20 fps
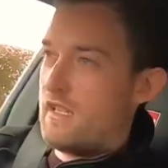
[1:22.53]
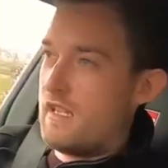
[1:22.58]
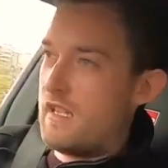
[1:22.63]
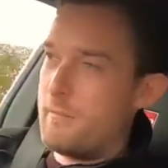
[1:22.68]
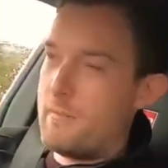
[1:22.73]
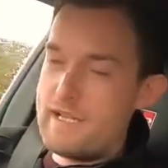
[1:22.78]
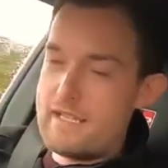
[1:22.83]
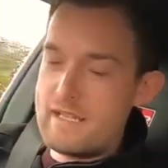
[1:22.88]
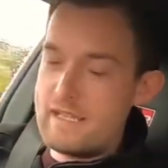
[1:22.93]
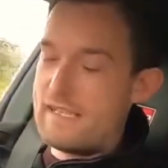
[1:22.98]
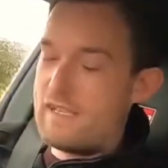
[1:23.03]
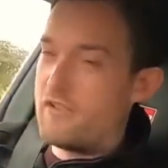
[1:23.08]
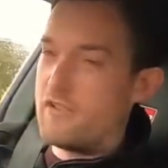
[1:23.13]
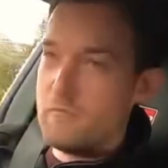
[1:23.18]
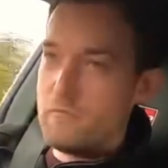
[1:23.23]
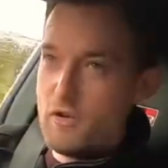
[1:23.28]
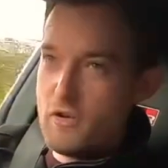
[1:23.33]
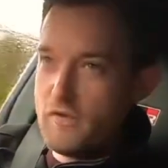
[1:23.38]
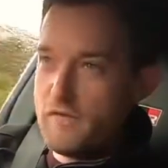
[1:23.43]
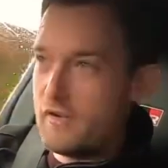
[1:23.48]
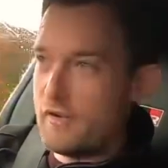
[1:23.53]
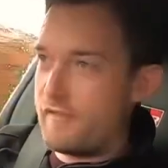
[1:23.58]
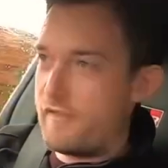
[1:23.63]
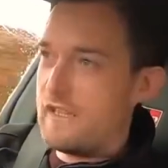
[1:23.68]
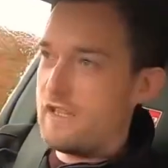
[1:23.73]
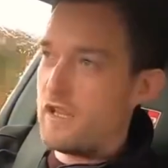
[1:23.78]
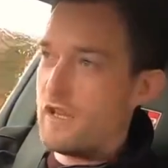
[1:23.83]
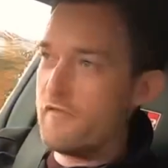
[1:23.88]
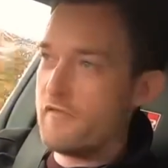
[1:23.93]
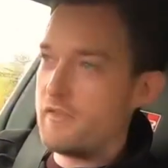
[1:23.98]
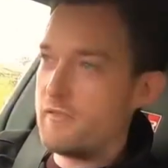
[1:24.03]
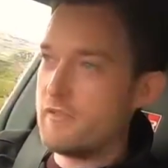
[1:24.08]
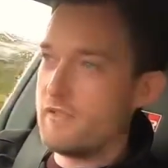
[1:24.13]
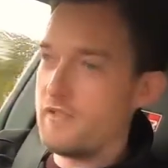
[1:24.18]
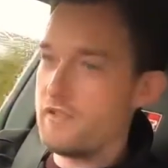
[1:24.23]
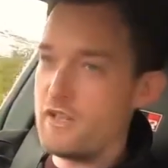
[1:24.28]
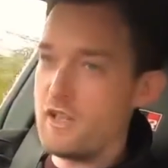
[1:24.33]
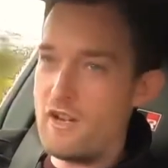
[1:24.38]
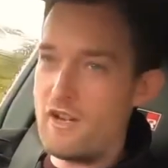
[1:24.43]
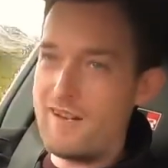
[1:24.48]
Immediately on the move, you feel comfortable
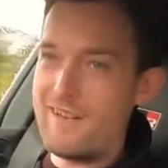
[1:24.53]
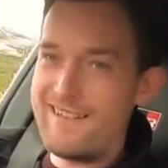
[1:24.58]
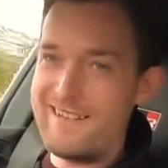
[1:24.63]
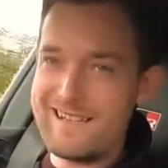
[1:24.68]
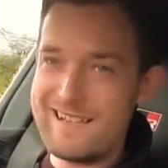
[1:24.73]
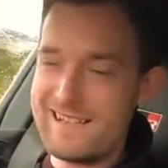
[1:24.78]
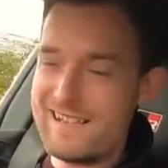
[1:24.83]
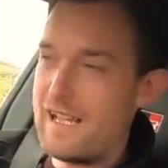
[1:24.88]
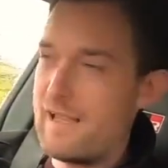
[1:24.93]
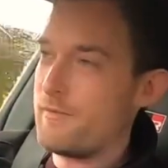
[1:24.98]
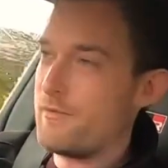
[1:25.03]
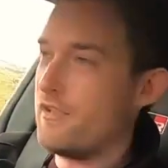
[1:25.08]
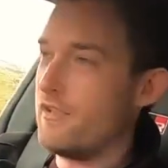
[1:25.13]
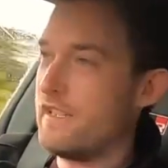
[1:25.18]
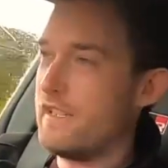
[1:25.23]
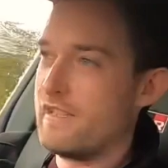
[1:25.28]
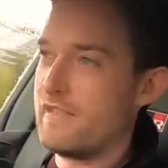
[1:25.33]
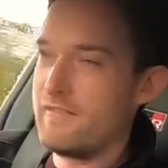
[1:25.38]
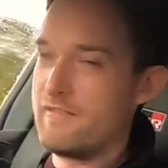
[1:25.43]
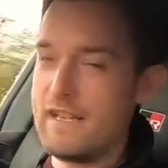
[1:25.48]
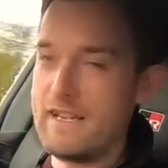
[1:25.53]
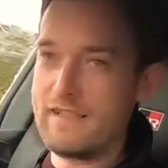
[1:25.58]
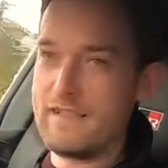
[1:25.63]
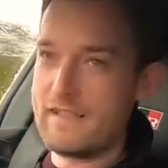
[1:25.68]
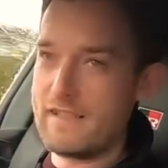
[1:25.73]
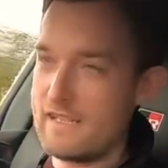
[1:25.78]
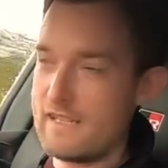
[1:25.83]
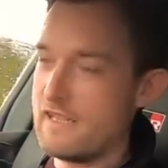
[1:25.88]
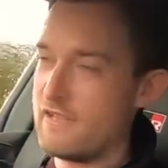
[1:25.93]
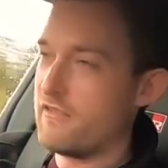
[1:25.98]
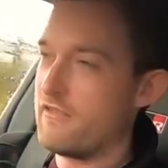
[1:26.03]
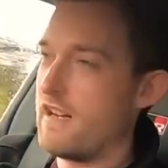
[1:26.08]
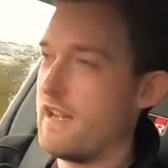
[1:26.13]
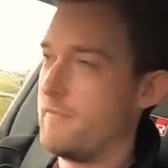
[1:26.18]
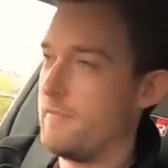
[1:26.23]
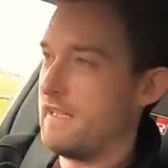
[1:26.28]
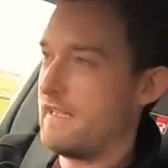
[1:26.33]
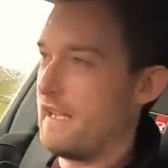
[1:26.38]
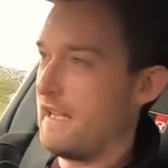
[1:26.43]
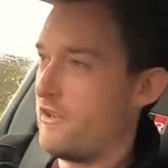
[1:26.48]
in the car. It's an absolutely horrendously
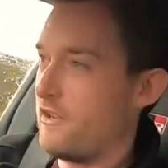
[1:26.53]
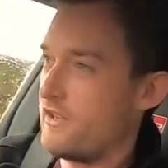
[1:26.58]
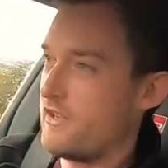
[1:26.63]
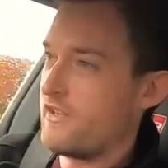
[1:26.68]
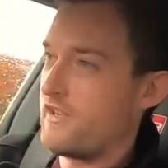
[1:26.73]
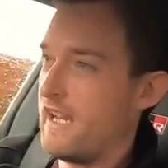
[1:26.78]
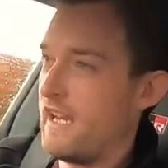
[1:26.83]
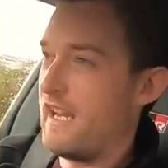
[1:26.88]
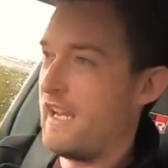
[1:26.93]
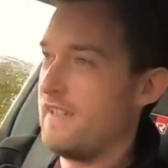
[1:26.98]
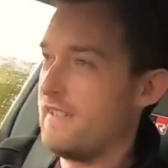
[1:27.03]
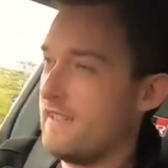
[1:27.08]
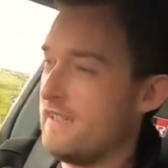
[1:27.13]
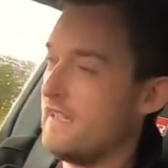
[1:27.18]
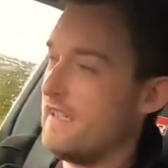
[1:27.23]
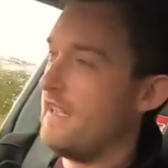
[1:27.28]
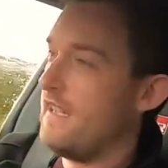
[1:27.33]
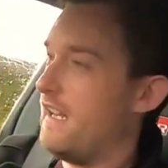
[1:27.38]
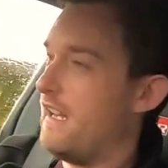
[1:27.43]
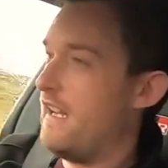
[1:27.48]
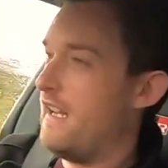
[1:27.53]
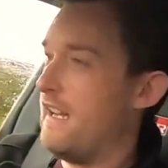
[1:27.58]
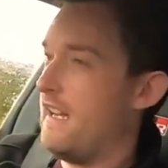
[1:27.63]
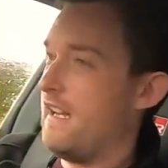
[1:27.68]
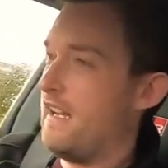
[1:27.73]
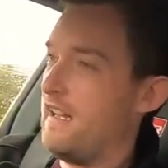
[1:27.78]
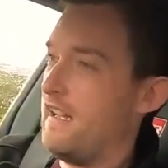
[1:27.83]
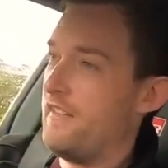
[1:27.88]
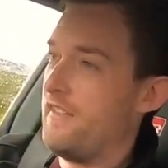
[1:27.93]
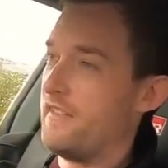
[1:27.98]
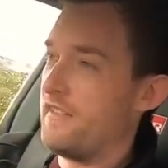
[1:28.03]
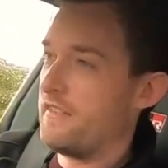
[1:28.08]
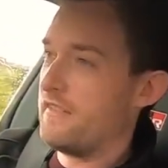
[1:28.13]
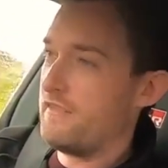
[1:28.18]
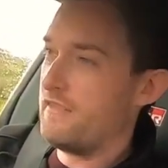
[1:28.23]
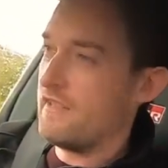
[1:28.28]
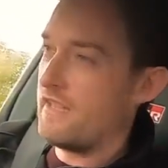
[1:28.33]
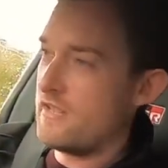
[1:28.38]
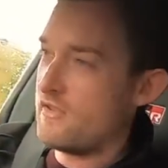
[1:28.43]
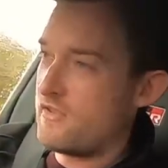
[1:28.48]
crappy day outside, and
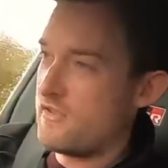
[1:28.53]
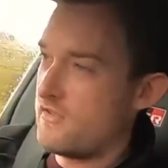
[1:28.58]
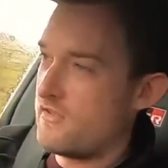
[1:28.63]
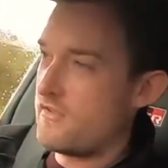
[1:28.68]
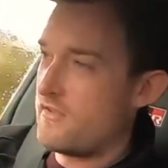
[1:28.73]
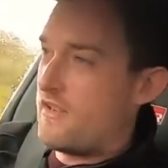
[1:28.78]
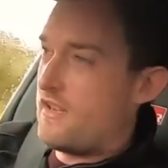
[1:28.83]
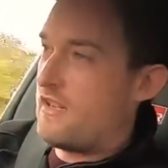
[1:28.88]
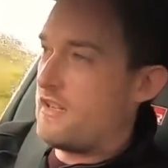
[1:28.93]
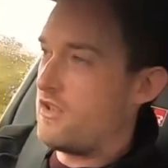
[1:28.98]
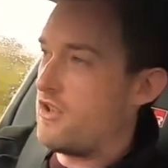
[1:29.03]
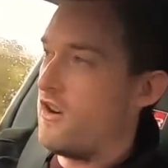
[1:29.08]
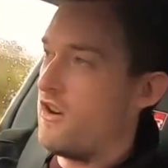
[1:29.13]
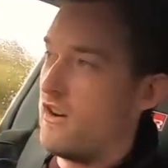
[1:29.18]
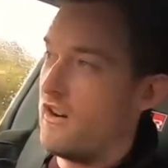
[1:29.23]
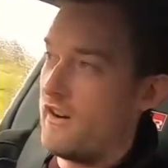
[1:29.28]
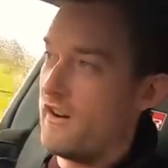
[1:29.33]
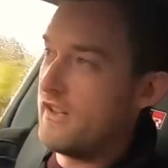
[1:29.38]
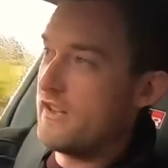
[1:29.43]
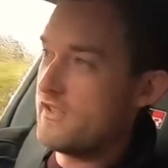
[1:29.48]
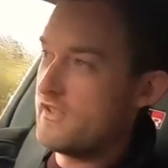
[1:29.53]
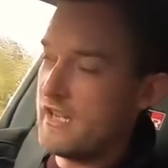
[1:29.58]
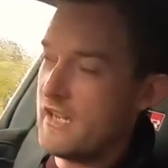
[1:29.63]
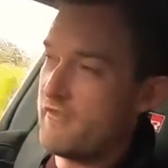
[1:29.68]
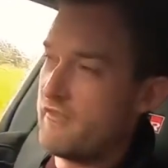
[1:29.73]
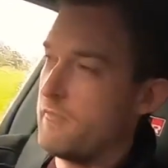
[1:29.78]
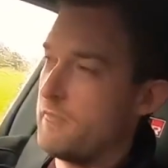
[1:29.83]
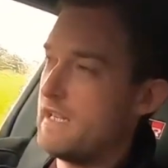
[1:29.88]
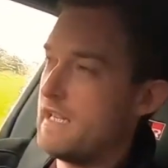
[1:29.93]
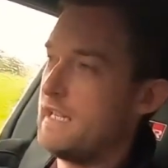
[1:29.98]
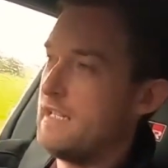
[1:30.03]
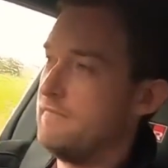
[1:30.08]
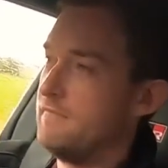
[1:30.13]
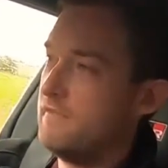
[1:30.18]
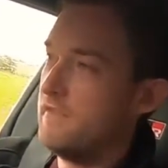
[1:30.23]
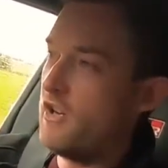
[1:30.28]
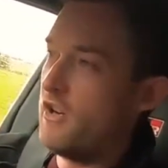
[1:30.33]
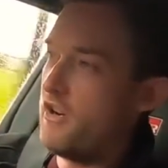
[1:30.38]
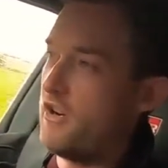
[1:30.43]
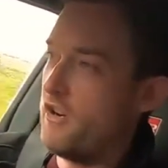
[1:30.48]
this car has given me
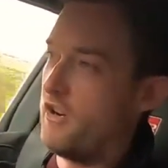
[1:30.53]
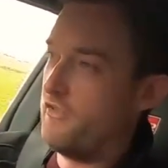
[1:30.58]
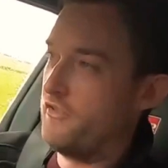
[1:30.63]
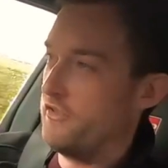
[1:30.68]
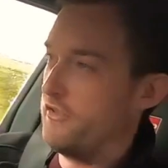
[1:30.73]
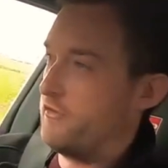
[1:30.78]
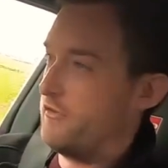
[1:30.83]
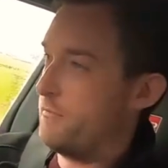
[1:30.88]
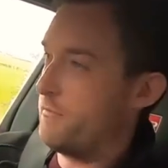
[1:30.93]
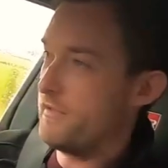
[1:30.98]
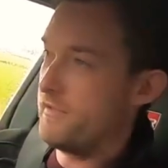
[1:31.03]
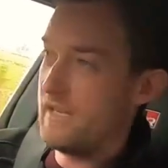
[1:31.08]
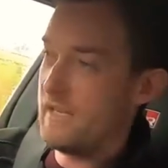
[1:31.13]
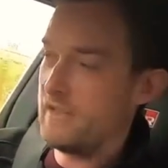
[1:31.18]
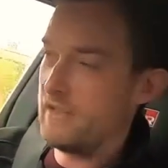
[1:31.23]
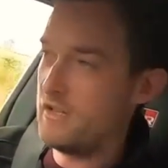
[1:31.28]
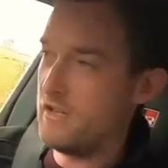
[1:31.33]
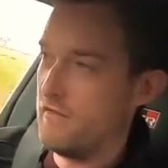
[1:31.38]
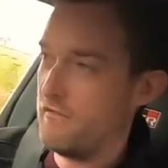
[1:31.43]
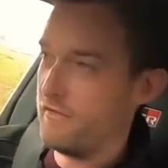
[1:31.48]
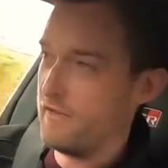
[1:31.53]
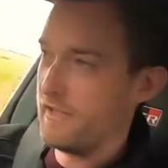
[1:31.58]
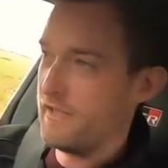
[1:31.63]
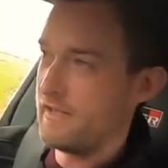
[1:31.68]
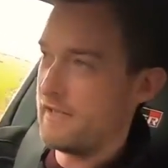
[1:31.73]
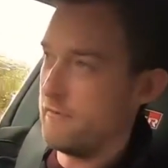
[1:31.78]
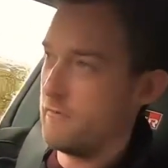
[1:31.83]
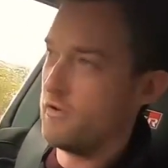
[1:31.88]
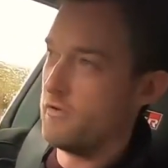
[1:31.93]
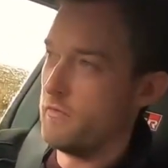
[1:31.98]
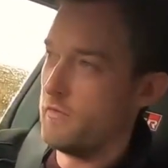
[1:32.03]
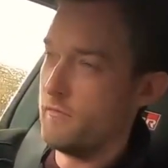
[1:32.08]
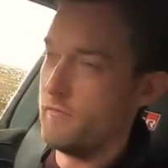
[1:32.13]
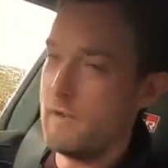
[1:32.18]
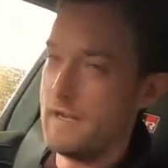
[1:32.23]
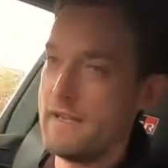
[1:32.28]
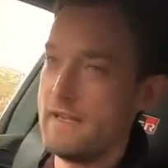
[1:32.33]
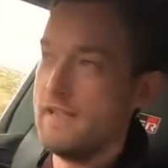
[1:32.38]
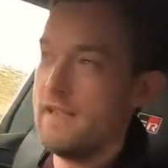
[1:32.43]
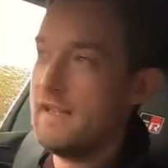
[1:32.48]
100% confidence. I'm on one of
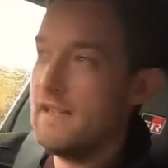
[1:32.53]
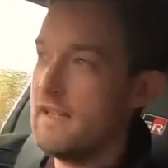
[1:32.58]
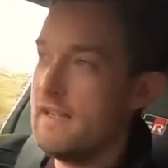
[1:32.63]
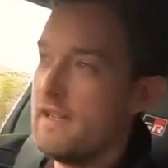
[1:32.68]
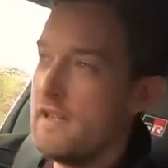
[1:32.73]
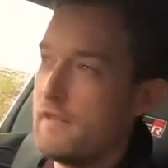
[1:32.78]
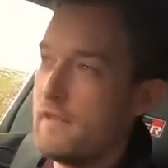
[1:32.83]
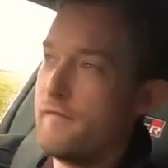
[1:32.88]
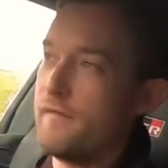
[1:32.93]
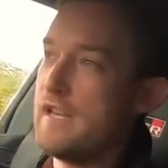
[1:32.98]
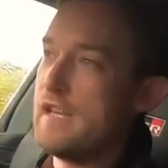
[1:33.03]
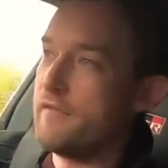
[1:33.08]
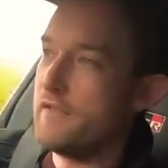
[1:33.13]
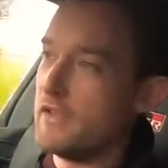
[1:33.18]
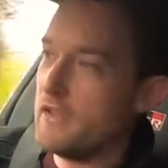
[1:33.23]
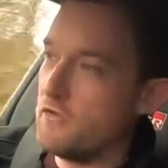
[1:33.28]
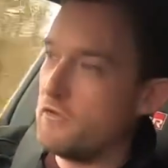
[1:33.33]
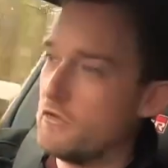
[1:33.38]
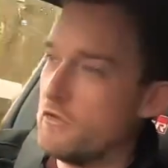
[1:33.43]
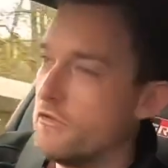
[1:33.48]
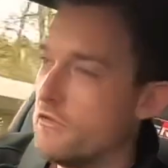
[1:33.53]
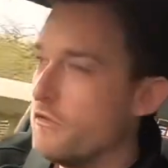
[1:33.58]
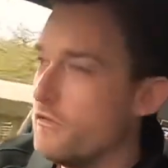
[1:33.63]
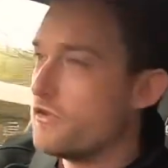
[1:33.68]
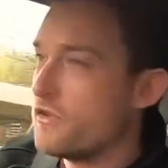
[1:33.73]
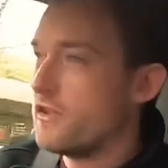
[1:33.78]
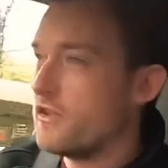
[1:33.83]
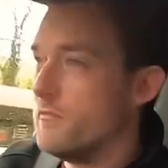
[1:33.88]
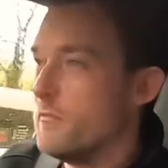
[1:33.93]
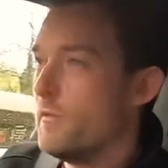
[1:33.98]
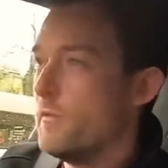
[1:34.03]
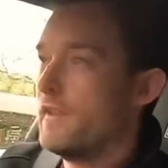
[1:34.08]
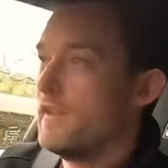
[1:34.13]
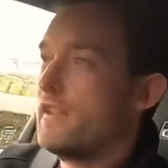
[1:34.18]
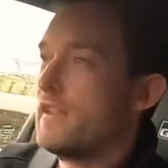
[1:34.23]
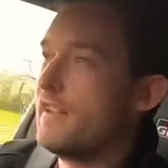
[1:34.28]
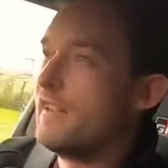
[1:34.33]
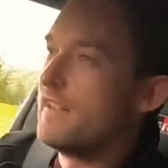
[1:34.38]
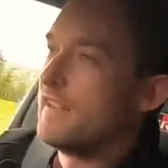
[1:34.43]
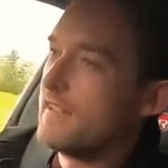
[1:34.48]
my favourite local roads at the
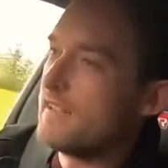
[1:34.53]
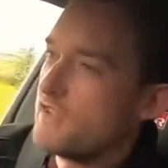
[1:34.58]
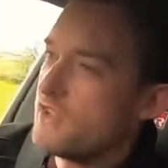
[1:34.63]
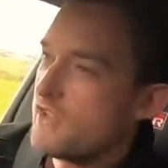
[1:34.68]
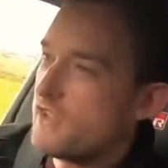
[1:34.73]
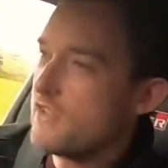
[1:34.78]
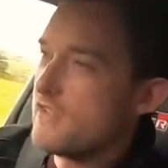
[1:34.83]
moment, and it